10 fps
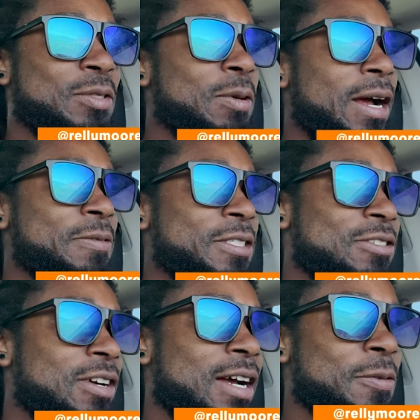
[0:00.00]
2 hours to
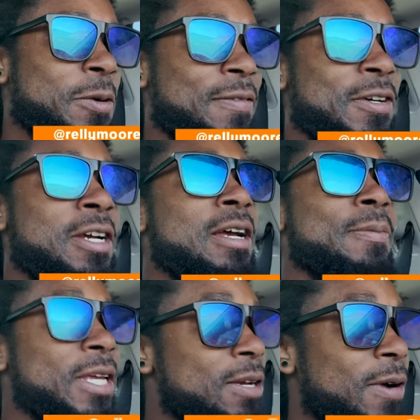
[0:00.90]
drive or whatever.
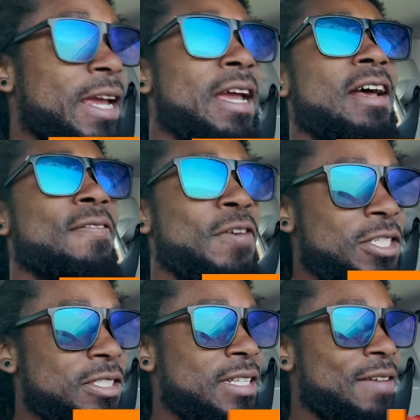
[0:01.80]
But anyway,
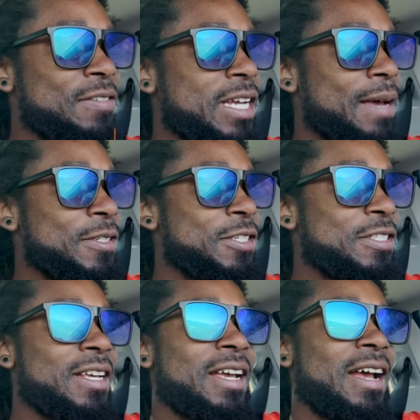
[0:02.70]
first 7 chapters.
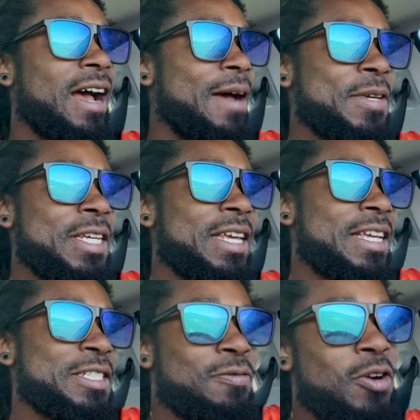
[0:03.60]
I mean,
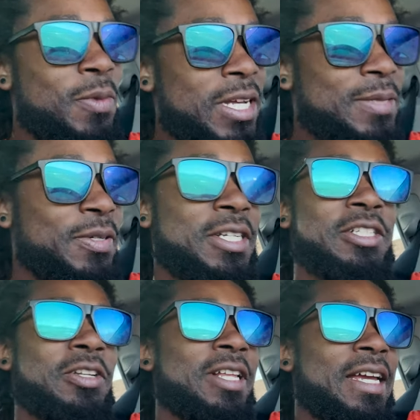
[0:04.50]
it's a romance book.
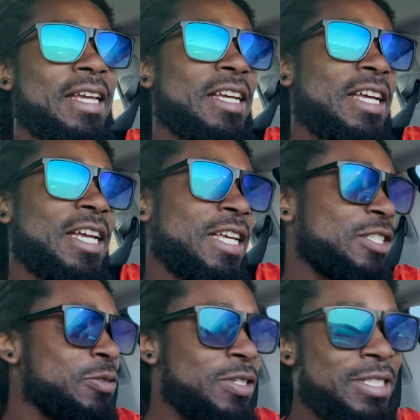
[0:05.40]
So like, as
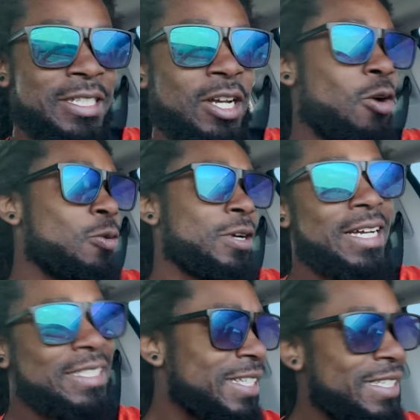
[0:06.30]
soon as old
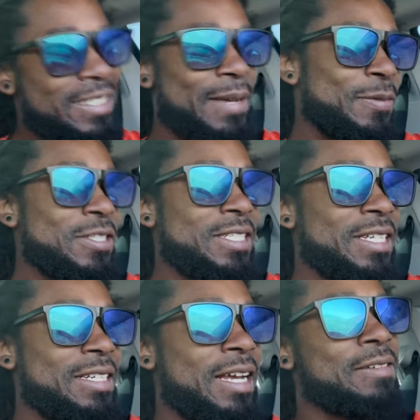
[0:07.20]
Gus Gus came on the
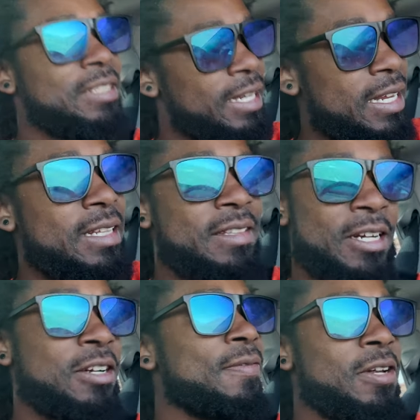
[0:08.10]
scene, I was like, that they're
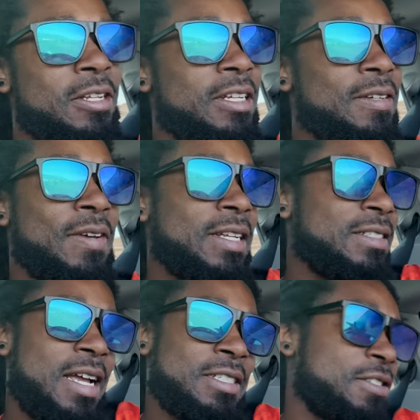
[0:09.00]
going to fall in love.
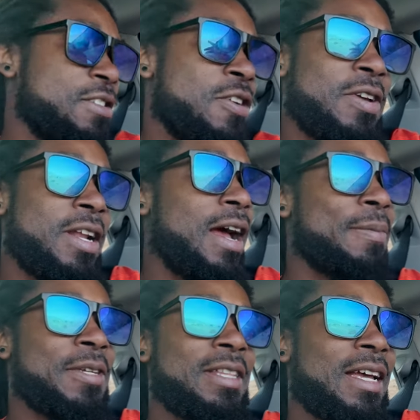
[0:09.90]
I just know it. I
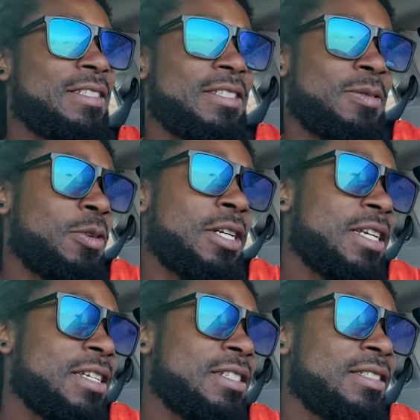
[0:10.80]
mean, that's just what it
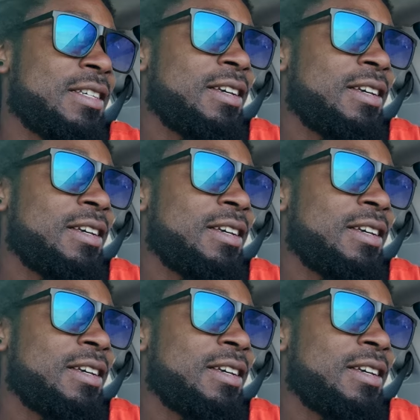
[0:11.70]
is.